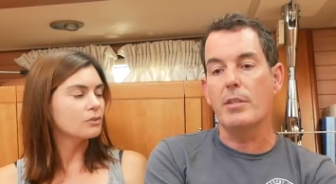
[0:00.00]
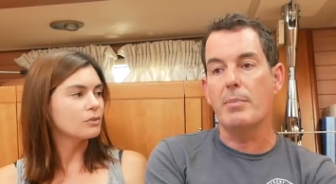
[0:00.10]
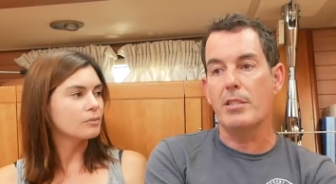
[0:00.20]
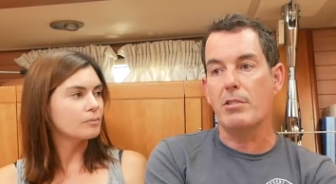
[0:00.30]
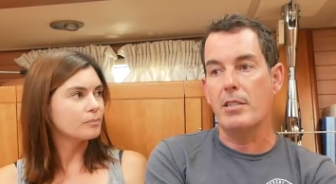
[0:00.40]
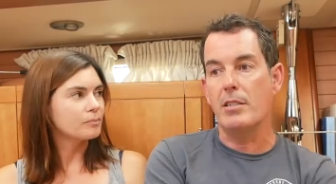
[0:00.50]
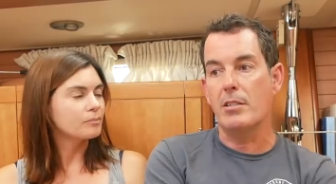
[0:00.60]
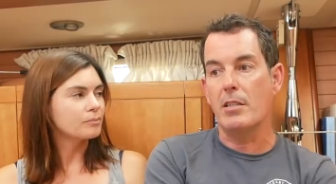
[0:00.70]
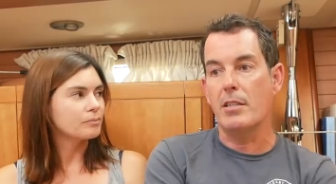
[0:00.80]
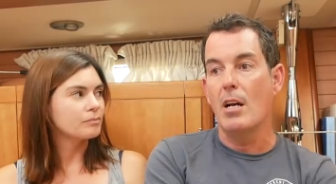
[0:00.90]
Speaker 1: the Mediterranean
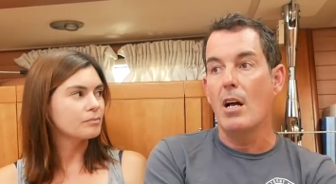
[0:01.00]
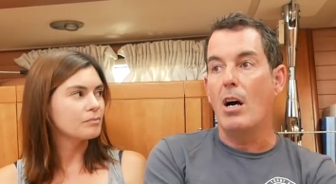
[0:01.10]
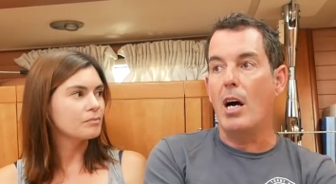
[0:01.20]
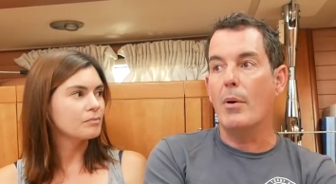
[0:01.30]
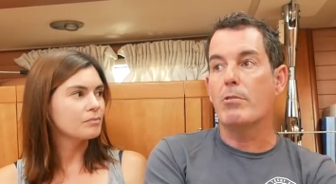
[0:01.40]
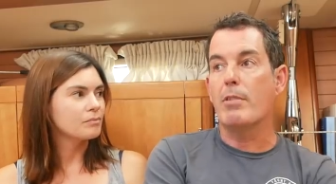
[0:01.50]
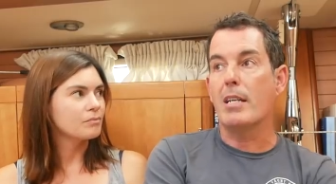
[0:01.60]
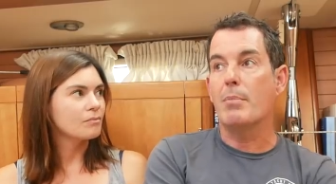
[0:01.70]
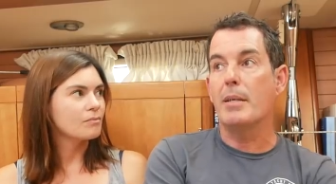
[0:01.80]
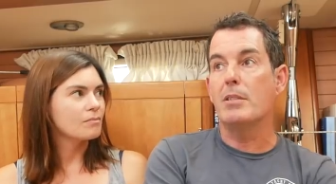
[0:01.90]
side. I would
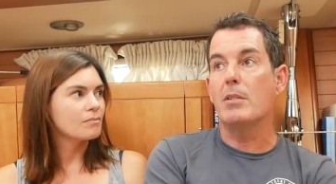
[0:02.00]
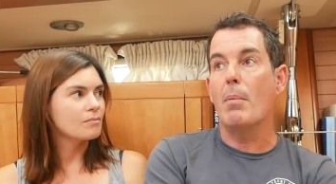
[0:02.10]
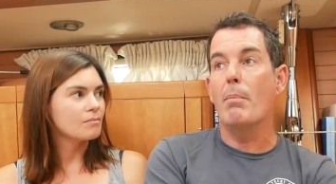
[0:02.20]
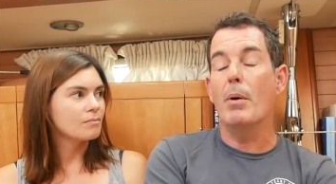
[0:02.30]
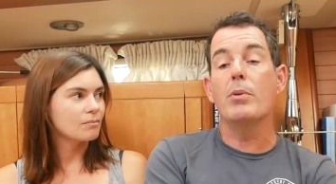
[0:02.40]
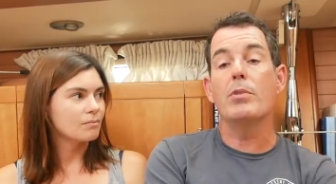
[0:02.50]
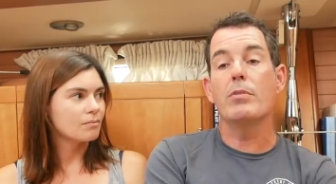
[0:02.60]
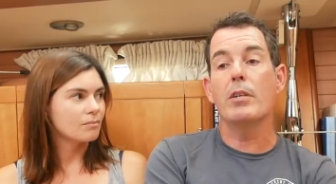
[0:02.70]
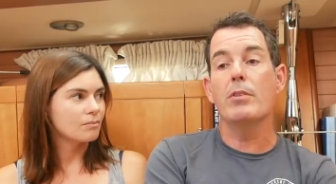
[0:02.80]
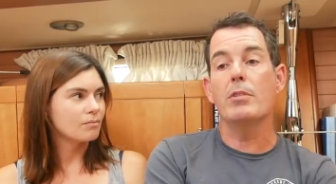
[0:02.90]
recommend both
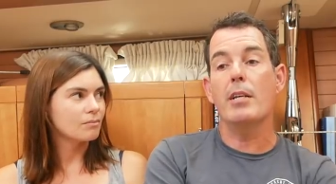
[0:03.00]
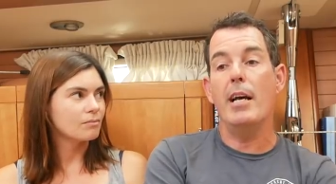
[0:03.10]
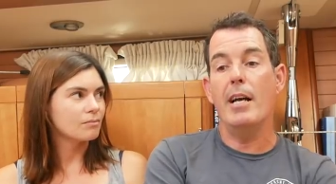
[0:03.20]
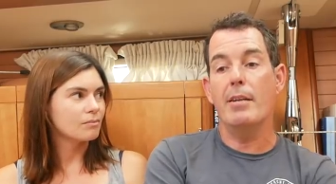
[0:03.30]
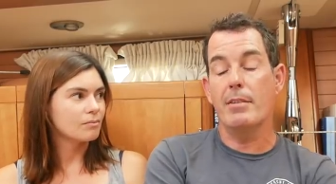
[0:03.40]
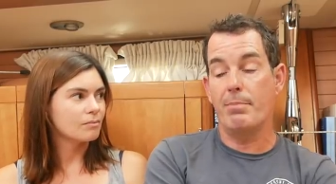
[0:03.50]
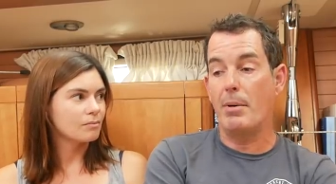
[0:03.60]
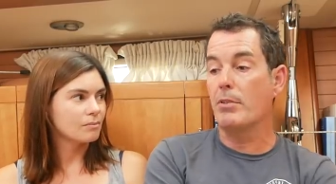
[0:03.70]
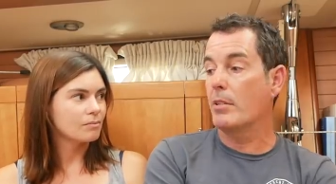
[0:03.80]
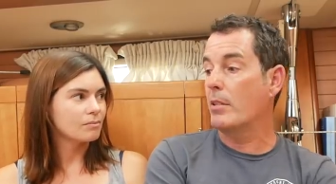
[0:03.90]
of those uh, the,
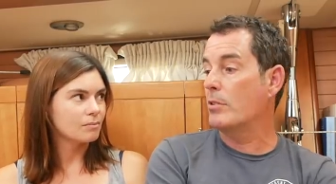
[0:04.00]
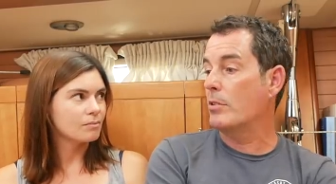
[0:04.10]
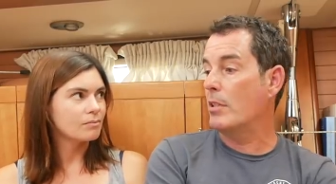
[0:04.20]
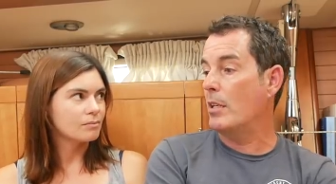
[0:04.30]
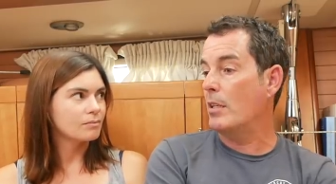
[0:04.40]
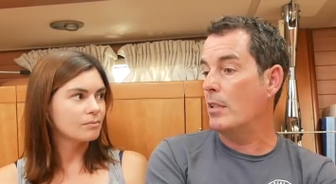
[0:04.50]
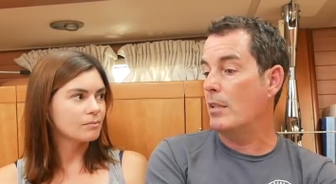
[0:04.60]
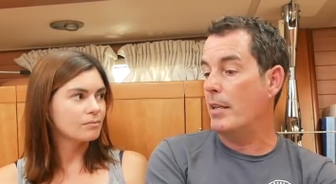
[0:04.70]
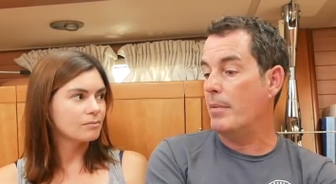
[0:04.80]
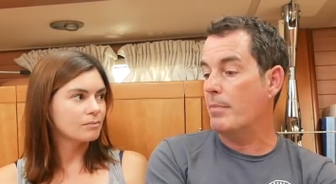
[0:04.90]
both of those
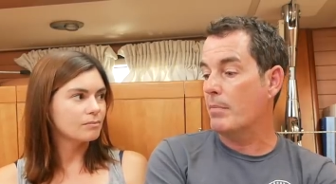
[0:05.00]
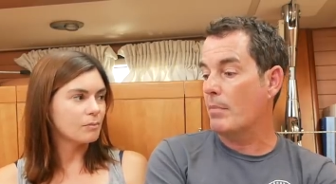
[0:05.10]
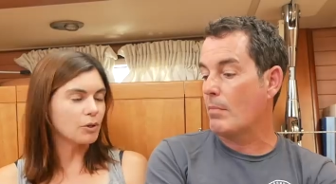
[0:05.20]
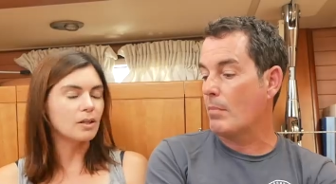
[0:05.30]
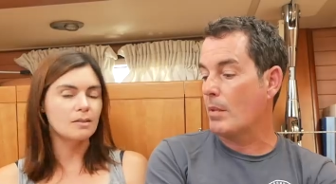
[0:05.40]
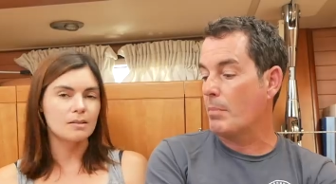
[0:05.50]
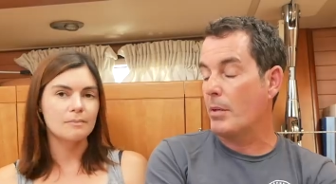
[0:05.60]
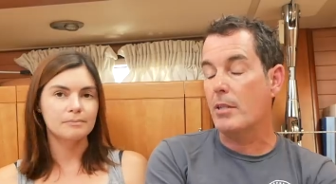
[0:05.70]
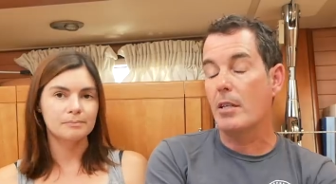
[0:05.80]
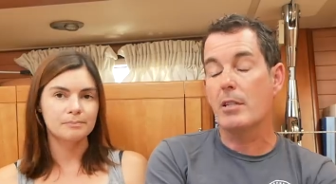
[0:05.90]
uh, boatyards
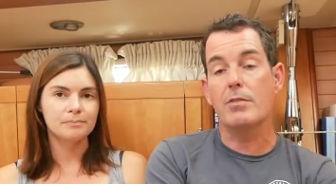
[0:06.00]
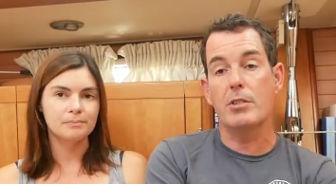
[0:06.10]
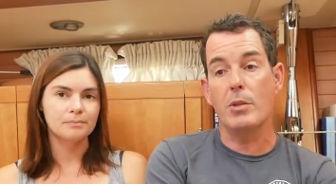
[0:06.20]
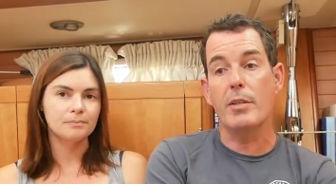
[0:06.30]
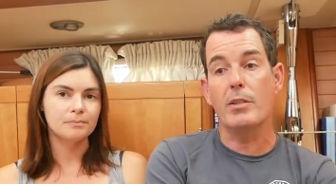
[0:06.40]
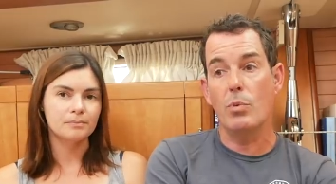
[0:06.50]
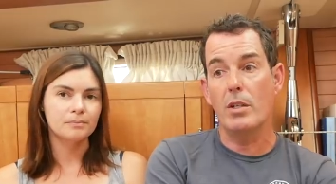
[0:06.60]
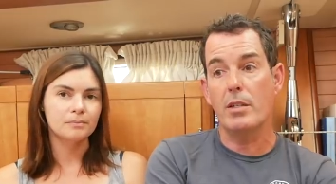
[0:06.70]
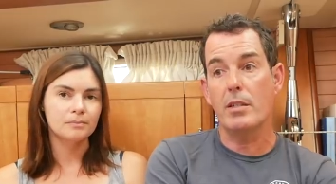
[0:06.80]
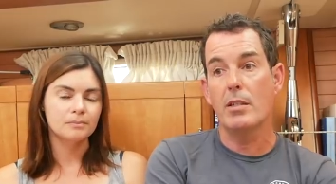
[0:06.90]
boatyards for mm-hmm. doing the
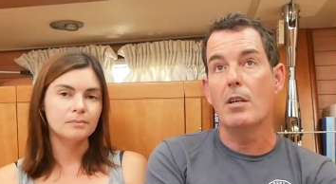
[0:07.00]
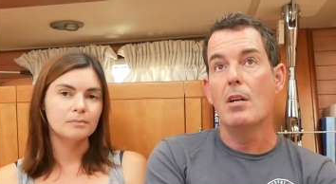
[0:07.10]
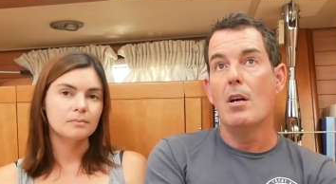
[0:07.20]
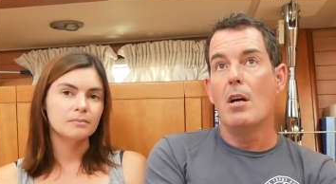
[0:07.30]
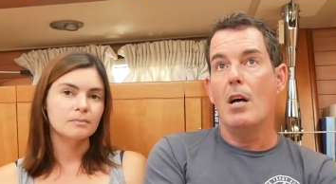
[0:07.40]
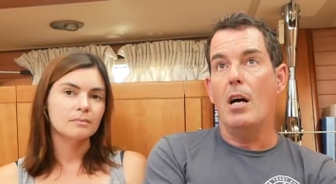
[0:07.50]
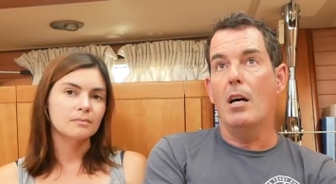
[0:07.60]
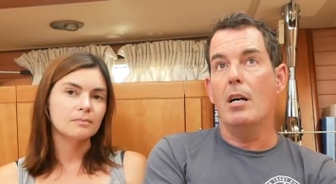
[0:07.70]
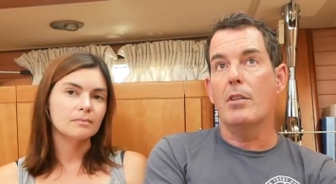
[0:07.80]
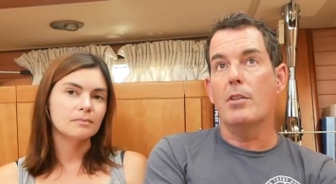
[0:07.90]
work.
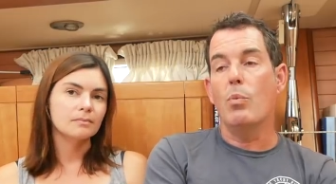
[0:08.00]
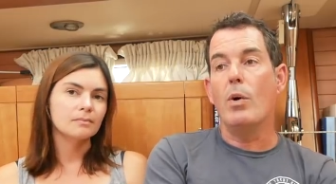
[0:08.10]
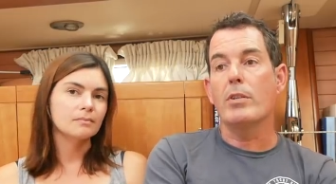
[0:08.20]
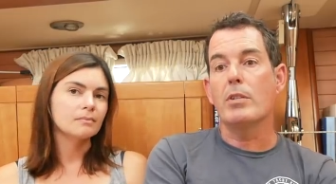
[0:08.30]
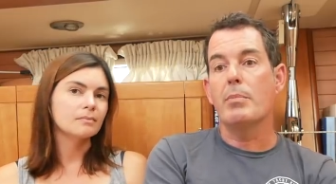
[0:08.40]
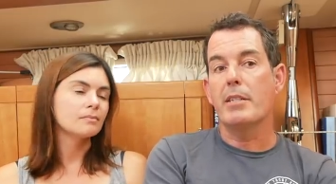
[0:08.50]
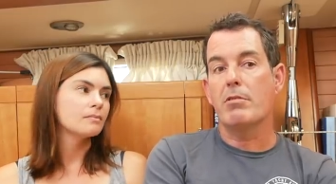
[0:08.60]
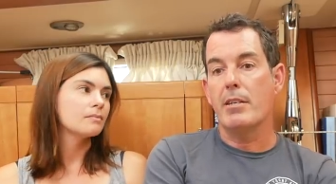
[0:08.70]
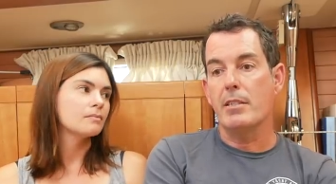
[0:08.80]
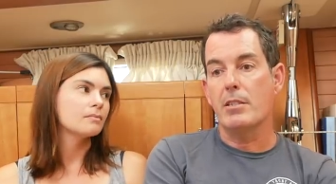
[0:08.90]
Uh, the one on the
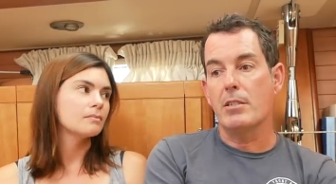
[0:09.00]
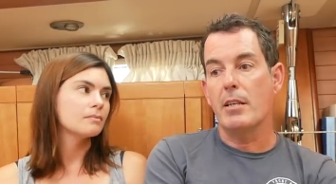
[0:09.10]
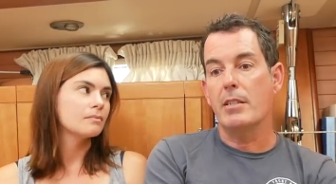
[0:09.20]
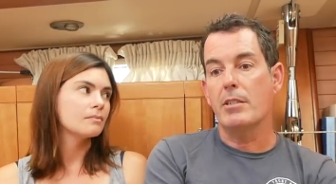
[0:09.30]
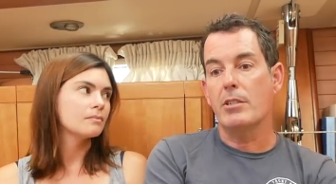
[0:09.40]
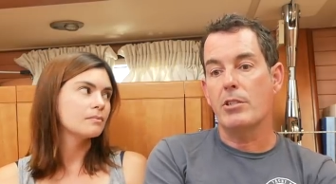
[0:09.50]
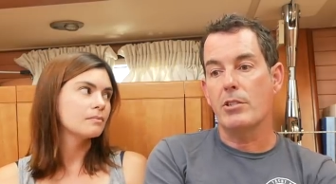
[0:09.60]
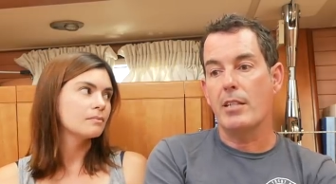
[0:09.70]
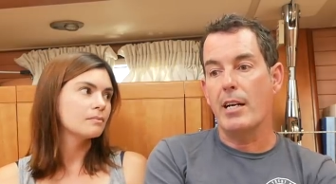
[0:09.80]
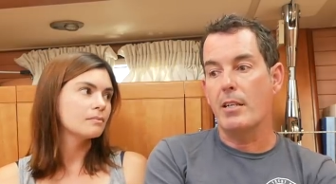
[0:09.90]
Mediterranean side,
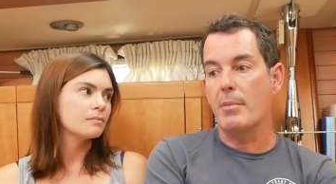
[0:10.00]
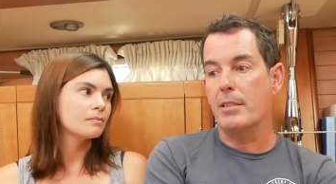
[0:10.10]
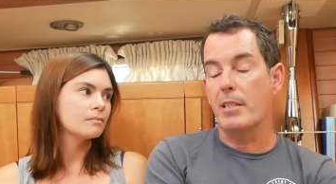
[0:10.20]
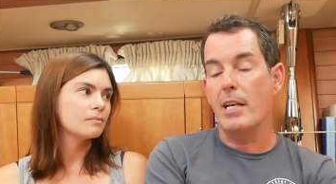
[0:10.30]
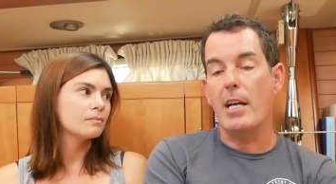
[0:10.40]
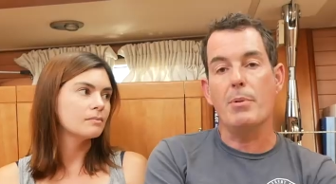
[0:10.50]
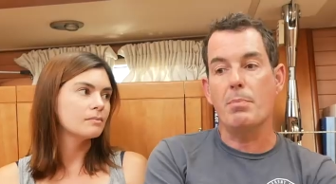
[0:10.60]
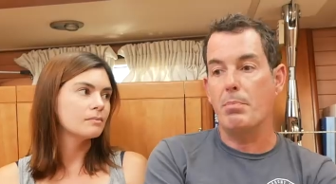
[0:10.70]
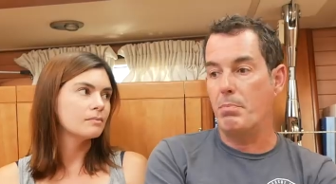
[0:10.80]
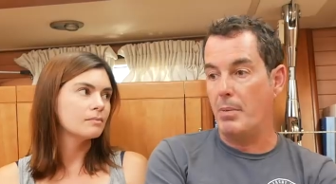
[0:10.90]
Chantier Alamagne. he was
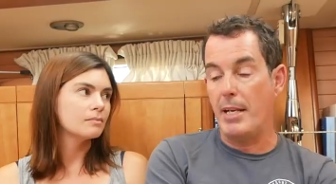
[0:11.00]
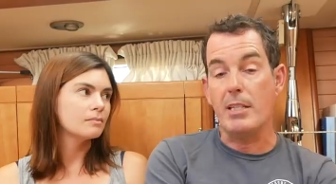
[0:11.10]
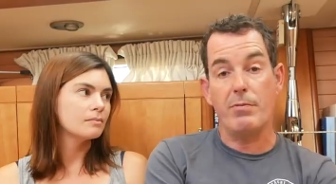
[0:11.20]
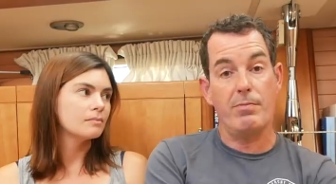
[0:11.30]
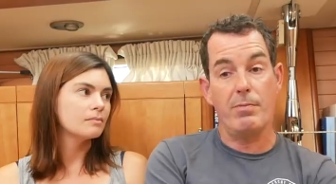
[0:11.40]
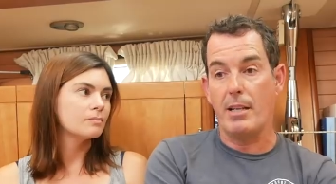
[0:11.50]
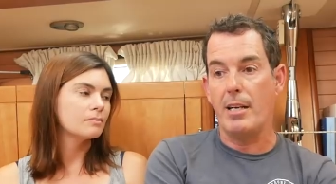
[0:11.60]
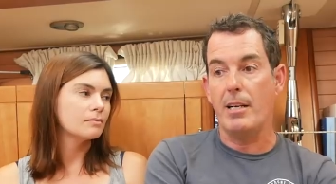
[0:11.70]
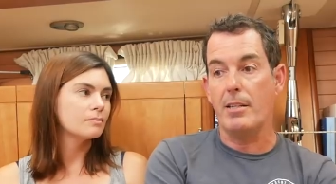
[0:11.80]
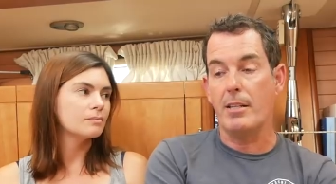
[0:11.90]
he's
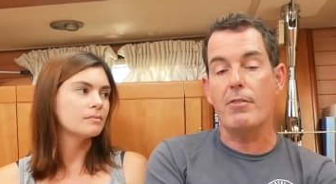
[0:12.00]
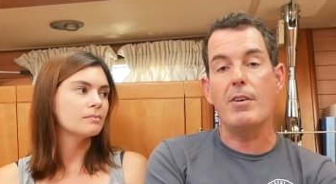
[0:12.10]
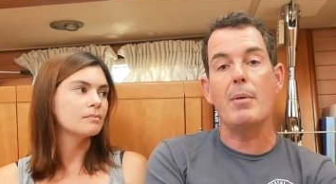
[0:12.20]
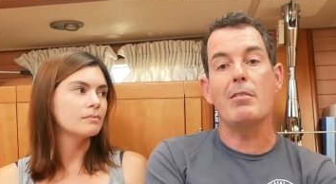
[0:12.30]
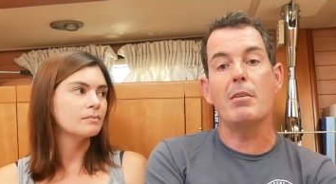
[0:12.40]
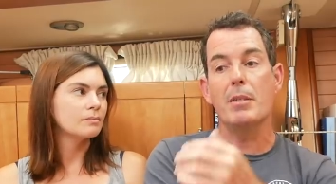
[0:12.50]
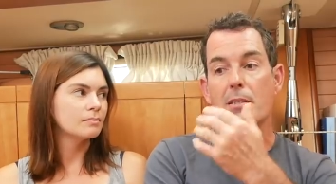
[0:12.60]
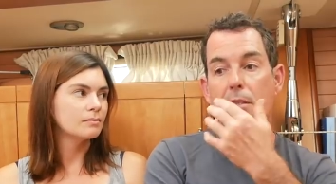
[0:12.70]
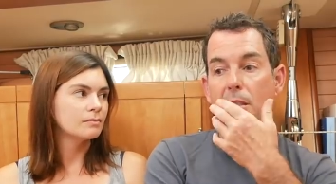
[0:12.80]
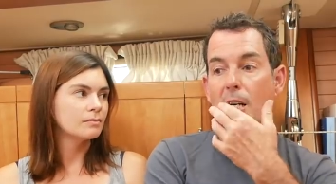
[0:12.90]
uh, they're a family-run
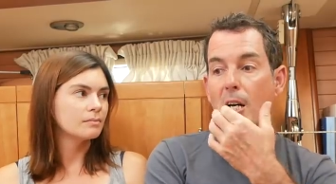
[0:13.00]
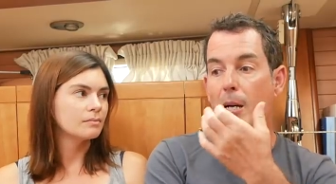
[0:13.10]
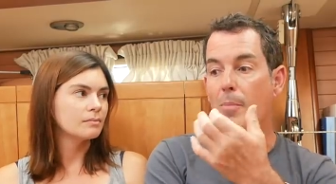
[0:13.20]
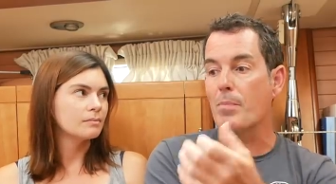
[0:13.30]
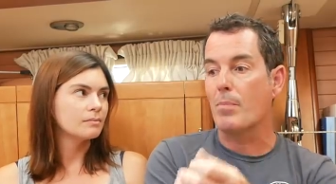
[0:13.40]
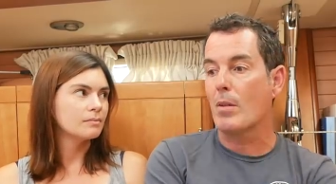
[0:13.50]
business. Um,